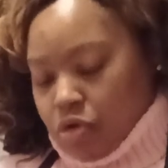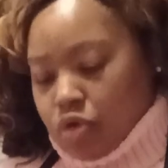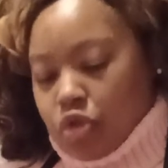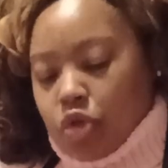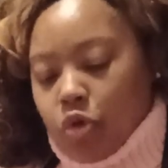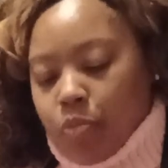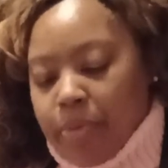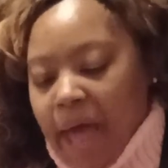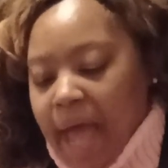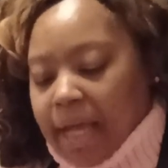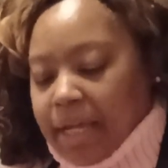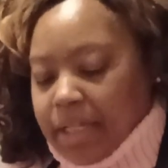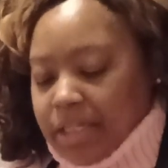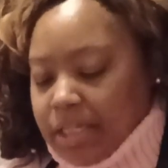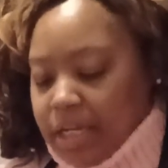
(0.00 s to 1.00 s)
2
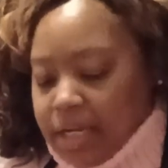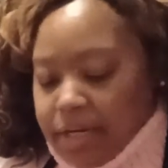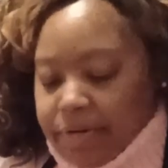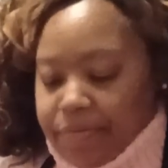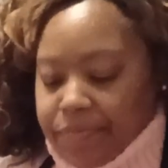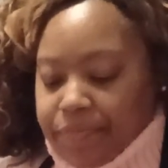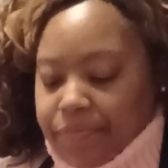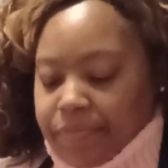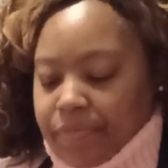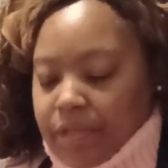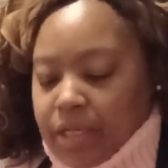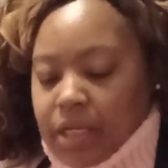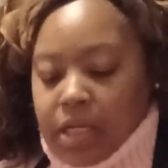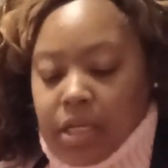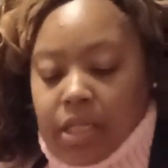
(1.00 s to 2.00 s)
packets here.
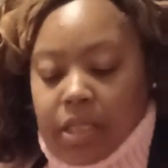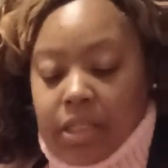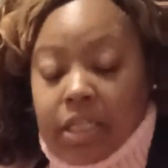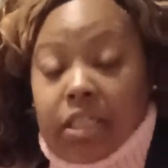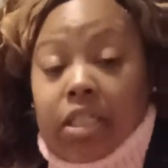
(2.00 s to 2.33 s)
This